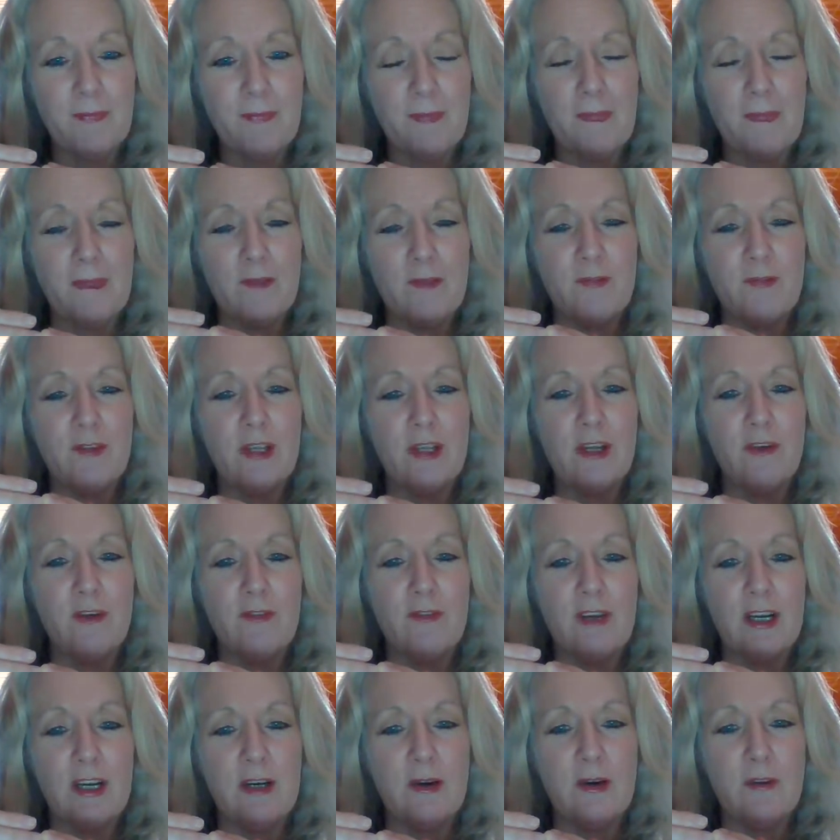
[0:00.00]
the feeling of,
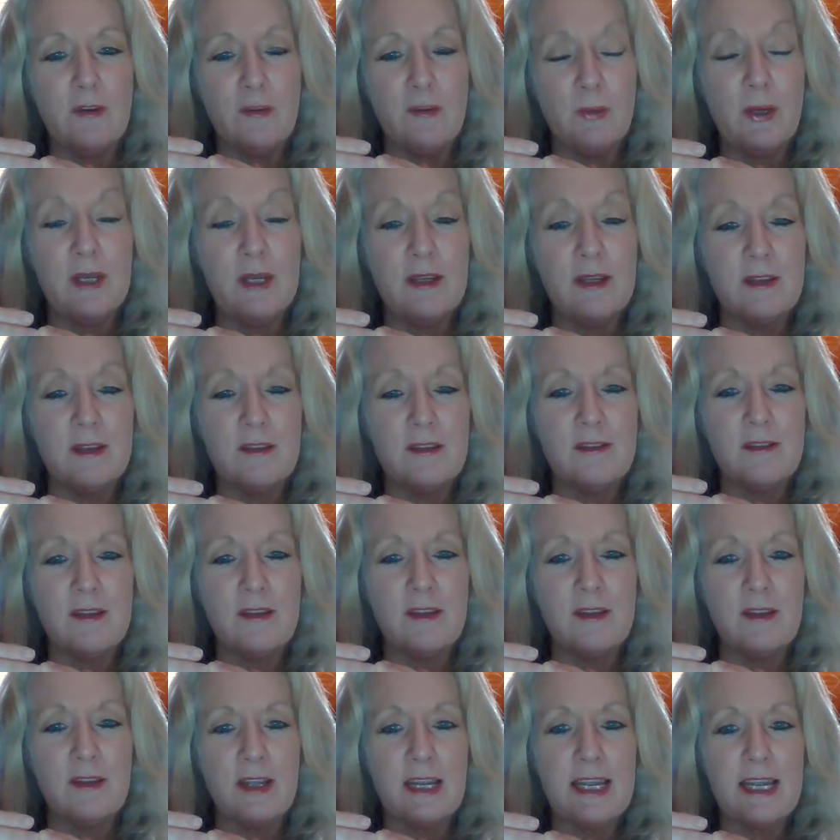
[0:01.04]
of oneness,
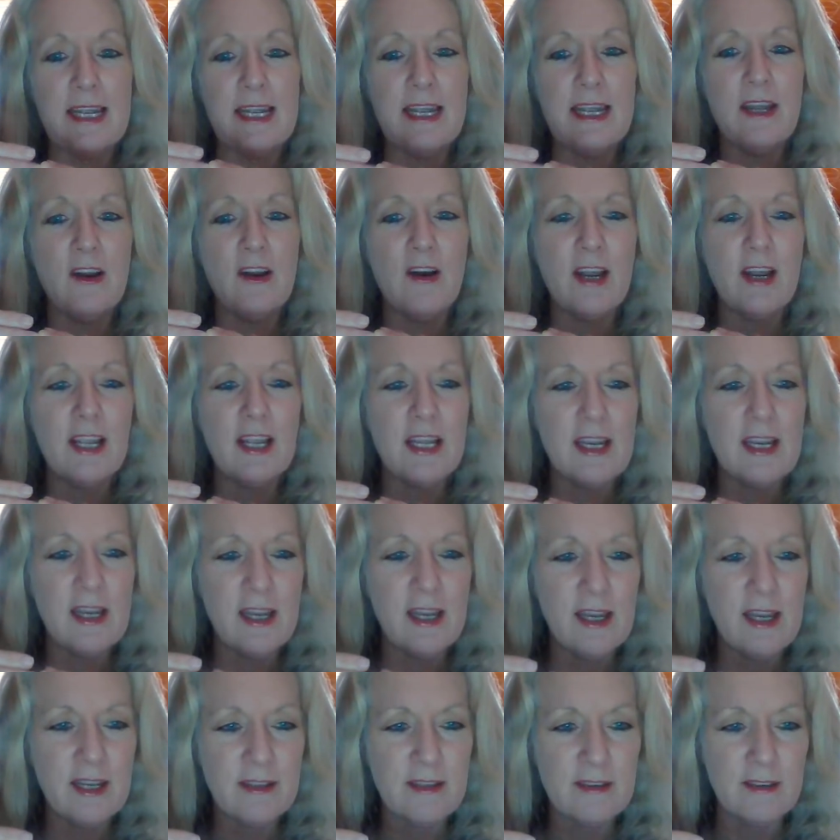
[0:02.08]
that He and I
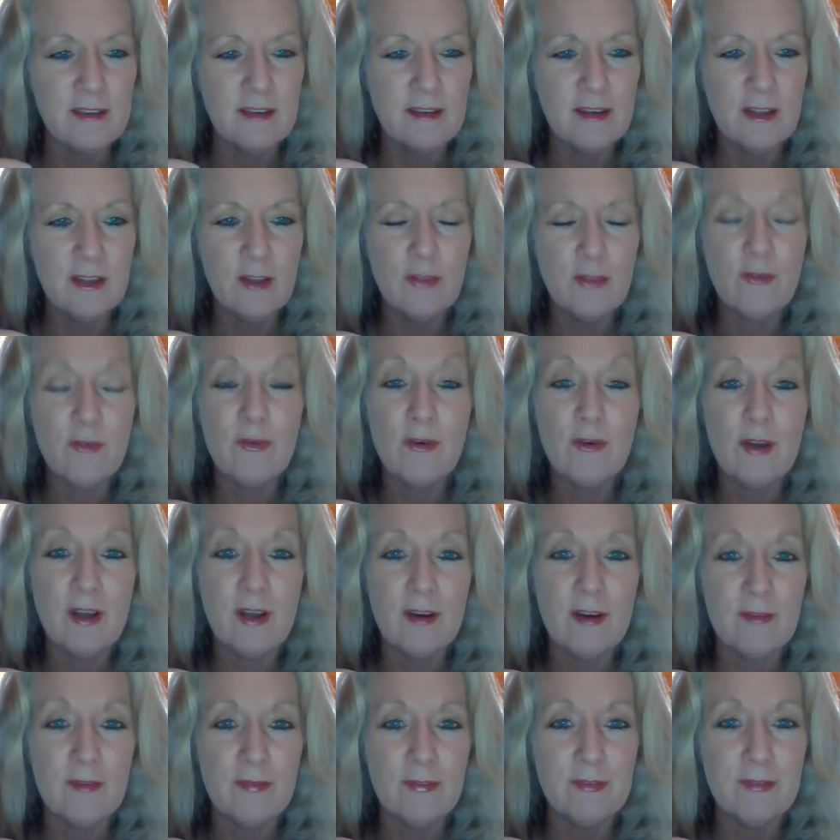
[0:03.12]
connected through
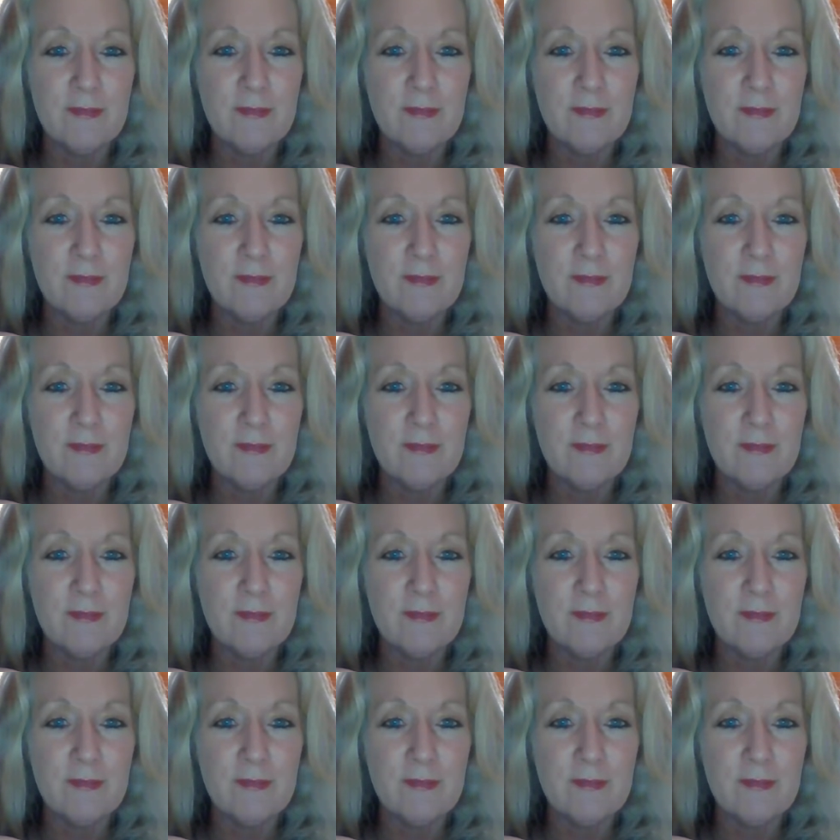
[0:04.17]
love.